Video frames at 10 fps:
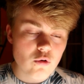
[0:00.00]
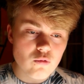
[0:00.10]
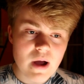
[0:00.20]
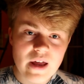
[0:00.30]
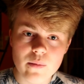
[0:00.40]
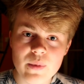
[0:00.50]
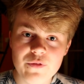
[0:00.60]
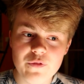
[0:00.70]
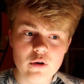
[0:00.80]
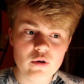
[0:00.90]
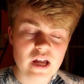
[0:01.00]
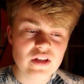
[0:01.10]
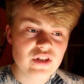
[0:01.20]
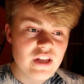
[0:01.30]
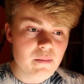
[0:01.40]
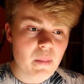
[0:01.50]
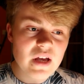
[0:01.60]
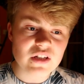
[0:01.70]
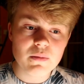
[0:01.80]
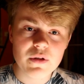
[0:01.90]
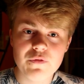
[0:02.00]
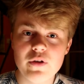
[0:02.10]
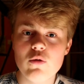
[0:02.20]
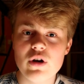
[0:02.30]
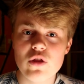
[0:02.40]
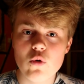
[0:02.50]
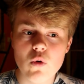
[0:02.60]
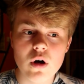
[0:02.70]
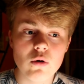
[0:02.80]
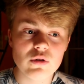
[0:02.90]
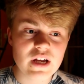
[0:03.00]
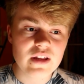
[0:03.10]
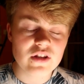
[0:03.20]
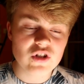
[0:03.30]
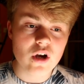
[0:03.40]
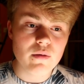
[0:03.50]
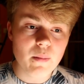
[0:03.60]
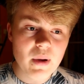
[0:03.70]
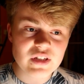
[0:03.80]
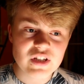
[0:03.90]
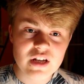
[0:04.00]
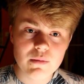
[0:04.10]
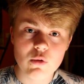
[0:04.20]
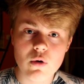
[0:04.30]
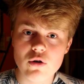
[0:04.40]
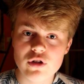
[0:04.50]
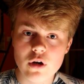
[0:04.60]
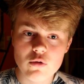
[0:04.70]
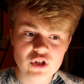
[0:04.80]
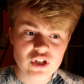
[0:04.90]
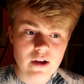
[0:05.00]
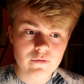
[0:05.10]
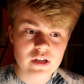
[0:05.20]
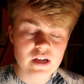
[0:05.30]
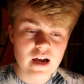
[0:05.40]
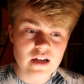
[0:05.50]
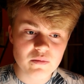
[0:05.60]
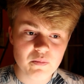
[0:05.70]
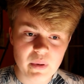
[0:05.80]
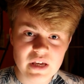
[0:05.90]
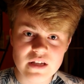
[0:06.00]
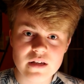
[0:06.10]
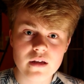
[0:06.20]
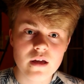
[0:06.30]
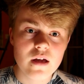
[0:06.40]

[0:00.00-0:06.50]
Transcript: ran a midfield against the best midfield in the world at the time, the best team in the world, you know, Xavi at his peak,